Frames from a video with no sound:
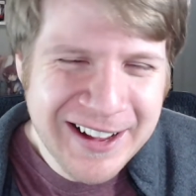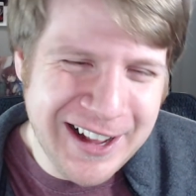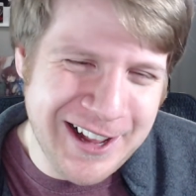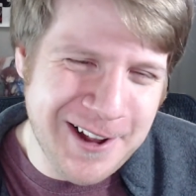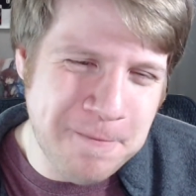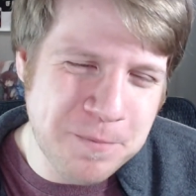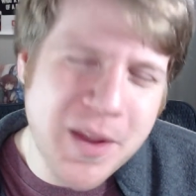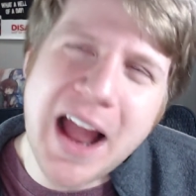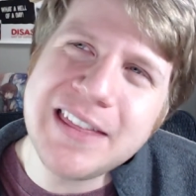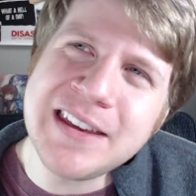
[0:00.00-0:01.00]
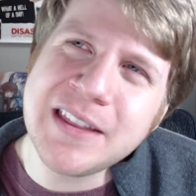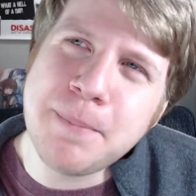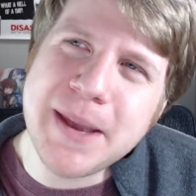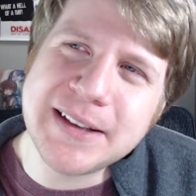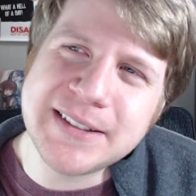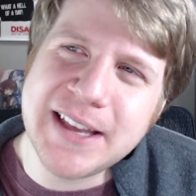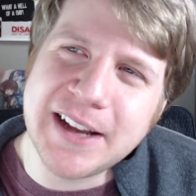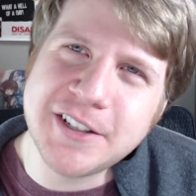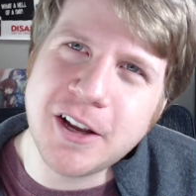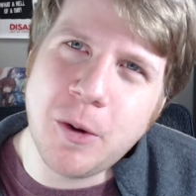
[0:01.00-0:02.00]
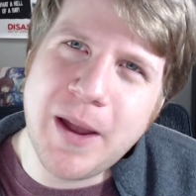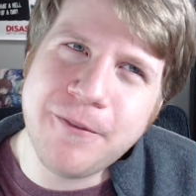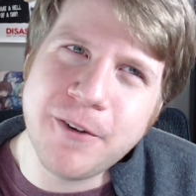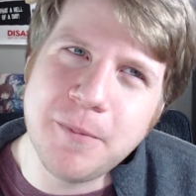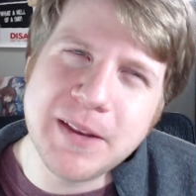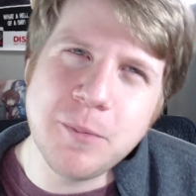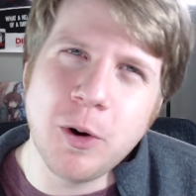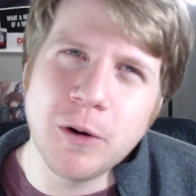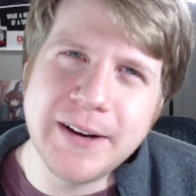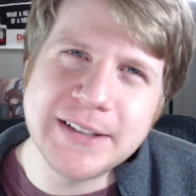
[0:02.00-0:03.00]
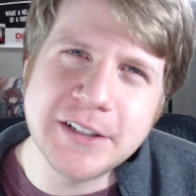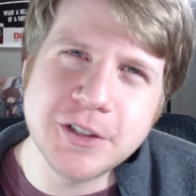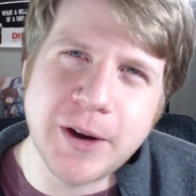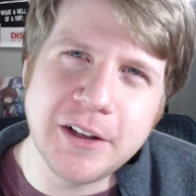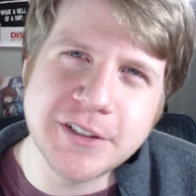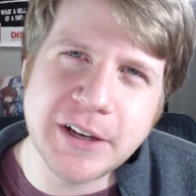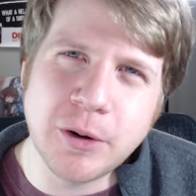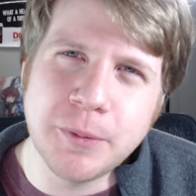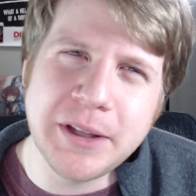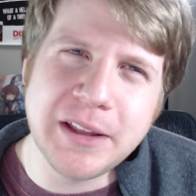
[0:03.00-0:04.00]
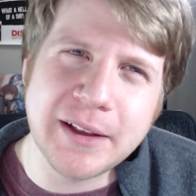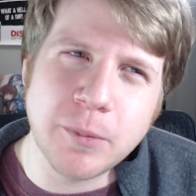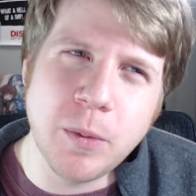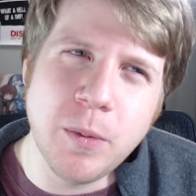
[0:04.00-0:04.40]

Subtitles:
I think the biggest thing I took away from these more recent trailers, or really like